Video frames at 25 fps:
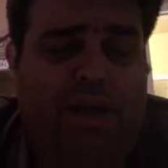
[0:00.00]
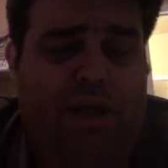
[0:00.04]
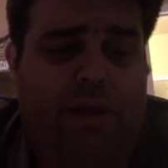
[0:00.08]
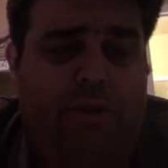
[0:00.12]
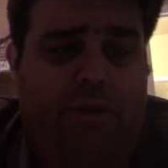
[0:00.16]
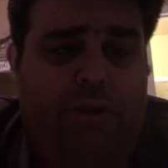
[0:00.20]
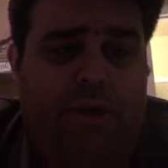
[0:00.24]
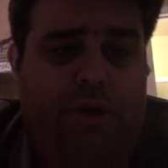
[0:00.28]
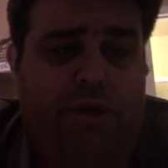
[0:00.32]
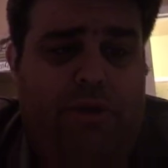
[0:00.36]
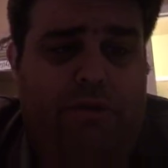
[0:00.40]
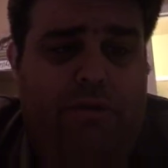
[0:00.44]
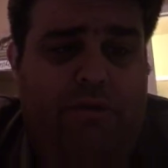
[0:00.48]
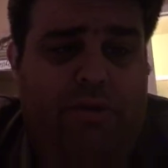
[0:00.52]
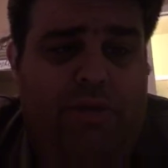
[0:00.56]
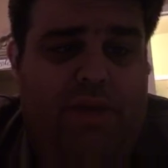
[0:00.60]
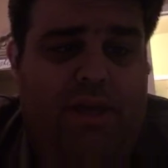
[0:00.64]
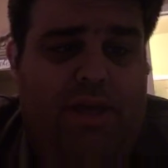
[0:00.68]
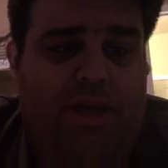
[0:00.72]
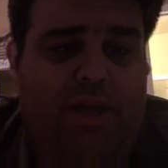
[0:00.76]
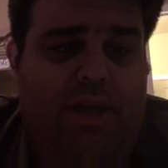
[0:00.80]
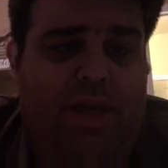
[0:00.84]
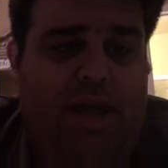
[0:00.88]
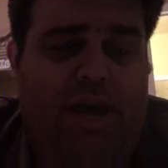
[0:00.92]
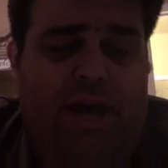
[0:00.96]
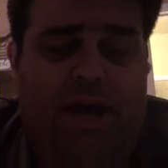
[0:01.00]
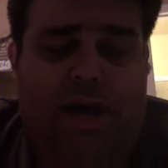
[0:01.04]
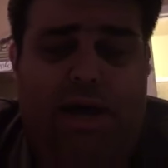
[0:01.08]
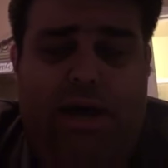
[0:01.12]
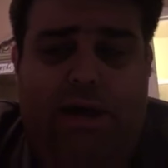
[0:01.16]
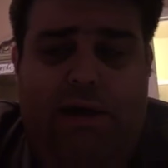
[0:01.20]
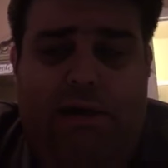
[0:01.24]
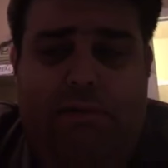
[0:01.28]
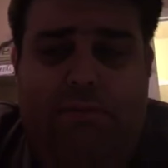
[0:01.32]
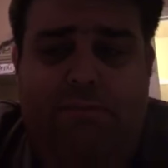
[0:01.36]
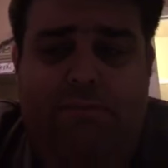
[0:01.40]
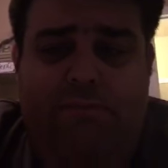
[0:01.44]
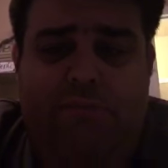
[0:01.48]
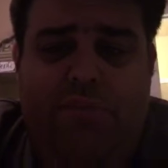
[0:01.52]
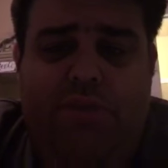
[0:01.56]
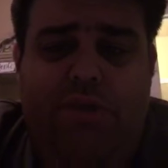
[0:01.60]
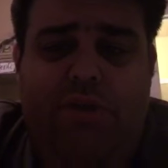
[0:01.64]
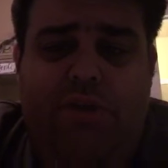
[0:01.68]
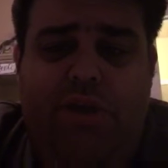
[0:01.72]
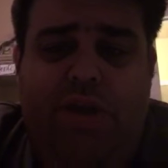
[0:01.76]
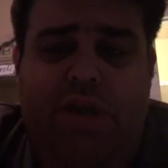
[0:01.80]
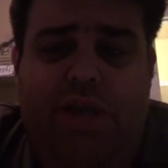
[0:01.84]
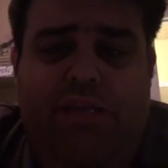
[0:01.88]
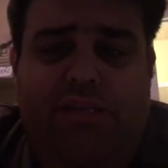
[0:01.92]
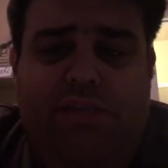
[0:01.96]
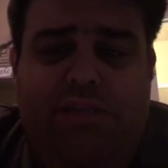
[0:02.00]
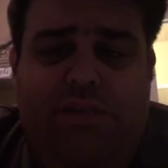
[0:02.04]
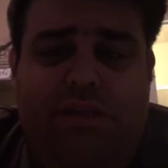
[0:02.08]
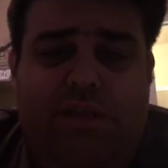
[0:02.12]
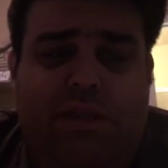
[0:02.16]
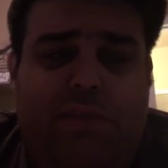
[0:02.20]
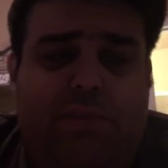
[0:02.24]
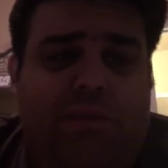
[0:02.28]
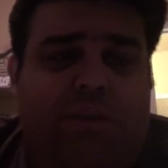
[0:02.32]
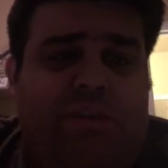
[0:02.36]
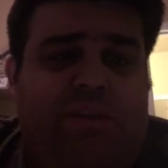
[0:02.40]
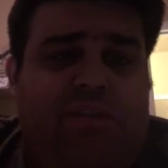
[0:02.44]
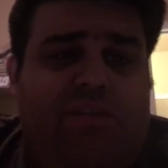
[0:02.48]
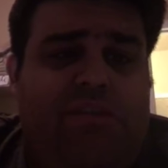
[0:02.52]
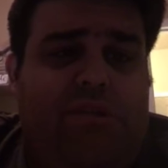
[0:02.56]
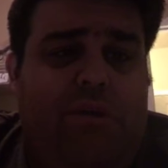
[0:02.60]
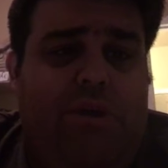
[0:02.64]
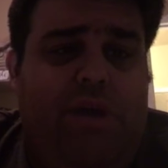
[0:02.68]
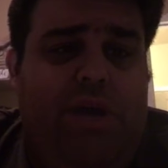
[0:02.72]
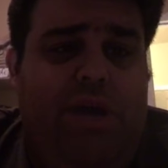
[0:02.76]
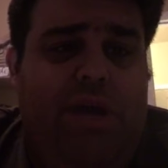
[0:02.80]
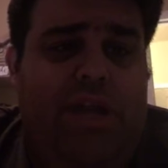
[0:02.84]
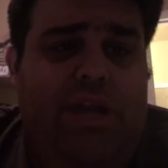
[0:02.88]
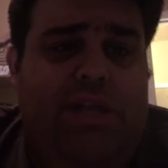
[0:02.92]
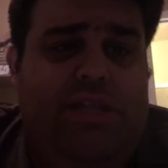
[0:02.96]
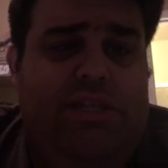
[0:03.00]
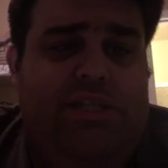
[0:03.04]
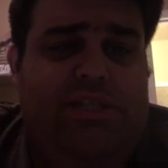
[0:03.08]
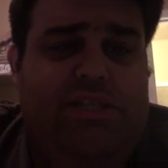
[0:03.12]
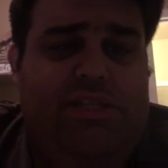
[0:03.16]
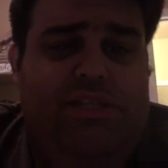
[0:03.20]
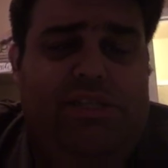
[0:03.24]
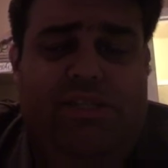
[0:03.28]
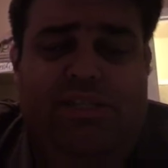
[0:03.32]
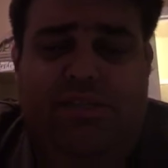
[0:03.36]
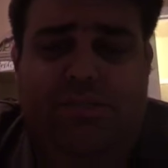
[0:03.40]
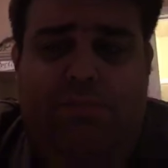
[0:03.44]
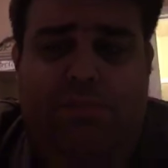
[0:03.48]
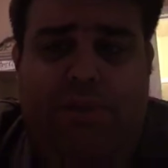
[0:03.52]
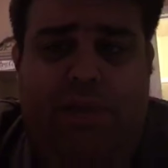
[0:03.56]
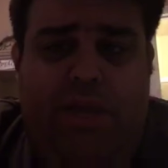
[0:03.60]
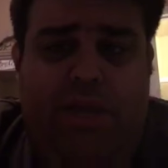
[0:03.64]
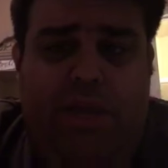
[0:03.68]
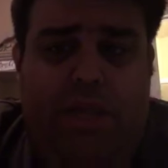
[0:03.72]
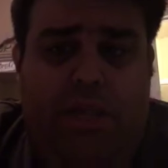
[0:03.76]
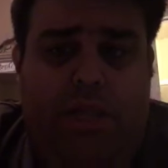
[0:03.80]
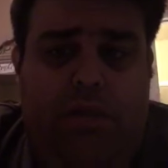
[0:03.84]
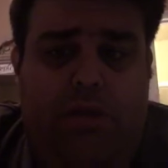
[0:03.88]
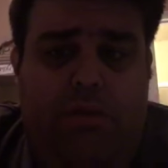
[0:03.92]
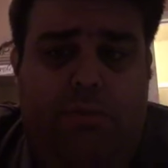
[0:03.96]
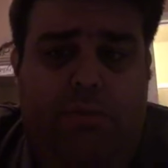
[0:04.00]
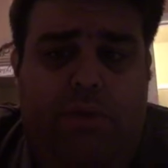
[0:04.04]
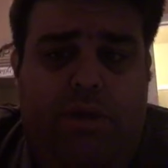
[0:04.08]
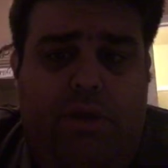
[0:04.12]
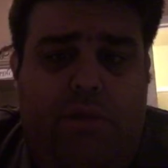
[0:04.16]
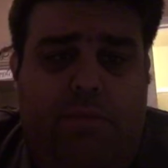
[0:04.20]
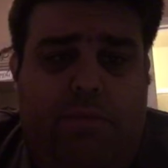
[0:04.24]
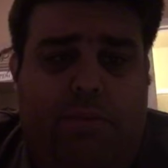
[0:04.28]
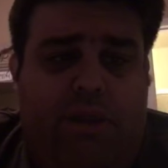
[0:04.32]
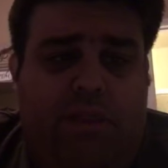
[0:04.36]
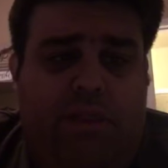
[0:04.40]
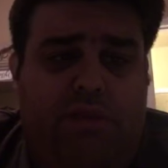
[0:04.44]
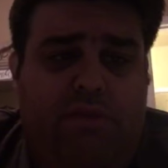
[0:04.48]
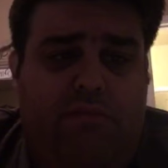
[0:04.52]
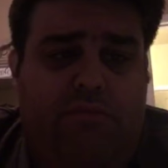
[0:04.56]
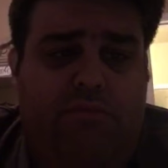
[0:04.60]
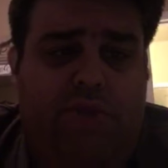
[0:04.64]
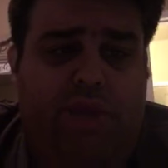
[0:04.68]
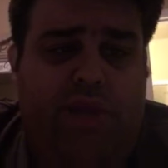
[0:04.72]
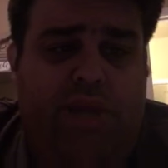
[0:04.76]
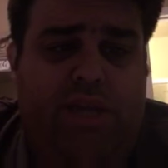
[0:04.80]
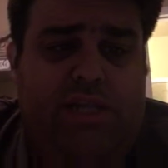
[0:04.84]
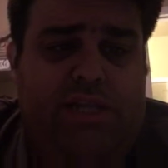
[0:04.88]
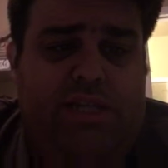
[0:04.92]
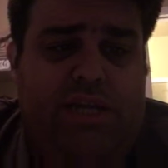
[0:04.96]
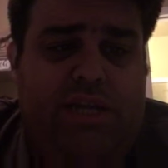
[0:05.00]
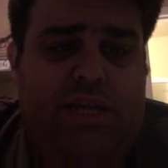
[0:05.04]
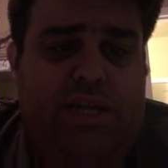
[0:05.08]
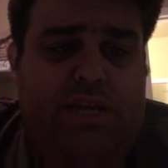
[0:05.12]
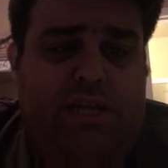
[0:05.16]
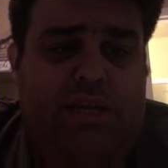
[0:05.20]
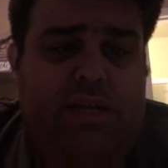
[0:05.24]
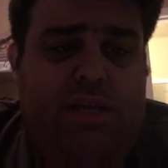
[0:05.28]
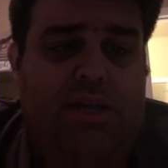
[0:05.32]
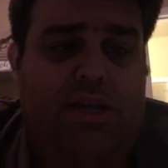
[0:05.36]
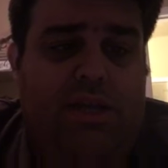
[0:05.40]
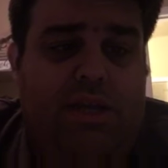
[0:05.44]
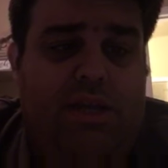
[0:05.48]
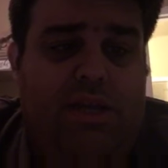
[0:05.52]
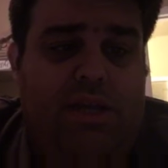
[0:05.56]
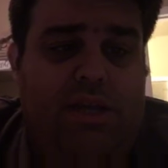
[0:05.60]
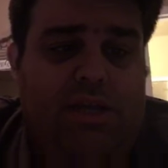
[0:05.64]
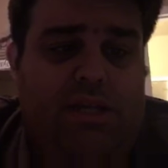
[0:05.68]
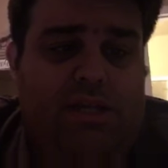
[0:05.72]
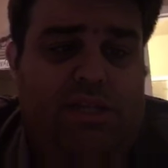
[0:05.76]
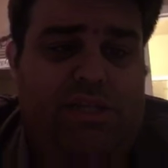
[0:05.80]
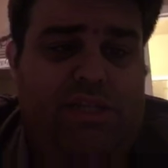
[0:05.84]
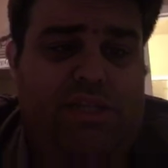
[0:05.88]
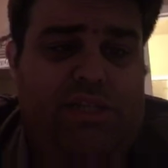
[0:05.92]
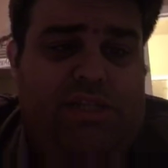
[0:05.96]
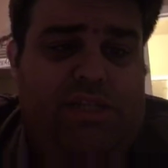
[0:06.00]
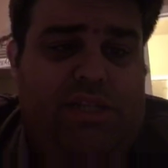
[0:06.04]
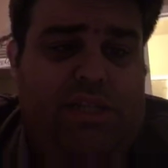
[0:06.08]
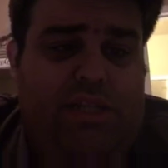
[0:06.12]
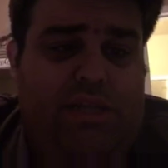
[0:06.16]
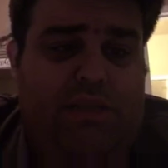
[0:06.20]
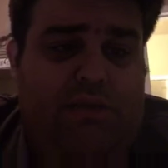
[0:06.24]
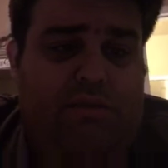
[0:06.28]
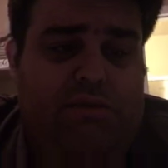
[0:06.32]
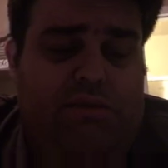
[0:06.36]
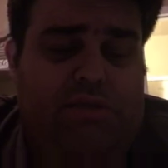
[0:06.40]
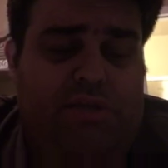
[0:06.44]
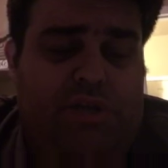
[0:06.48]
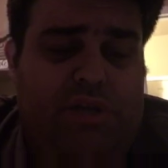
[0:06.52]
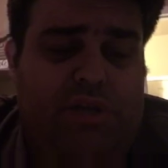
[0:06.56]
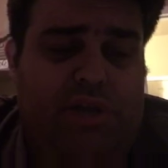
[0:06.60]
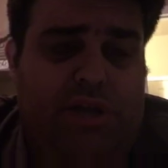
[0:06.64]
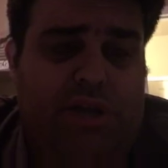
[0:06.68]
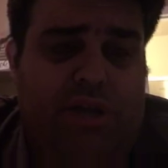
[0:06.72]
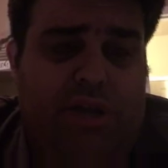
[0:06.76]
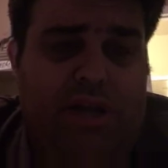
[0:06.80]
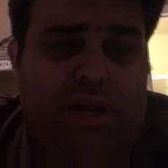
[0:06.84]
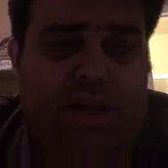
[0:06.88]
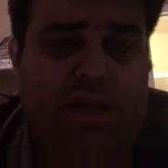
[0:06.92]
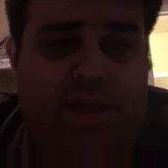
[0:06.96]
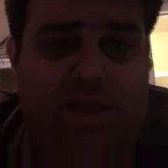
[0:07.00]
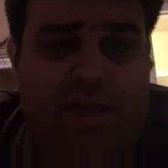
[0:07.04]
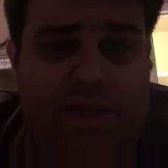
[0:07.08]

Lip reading: How are you? Okay, so let me just go ahead and just explain a little bit about the rain check. Just a little dark.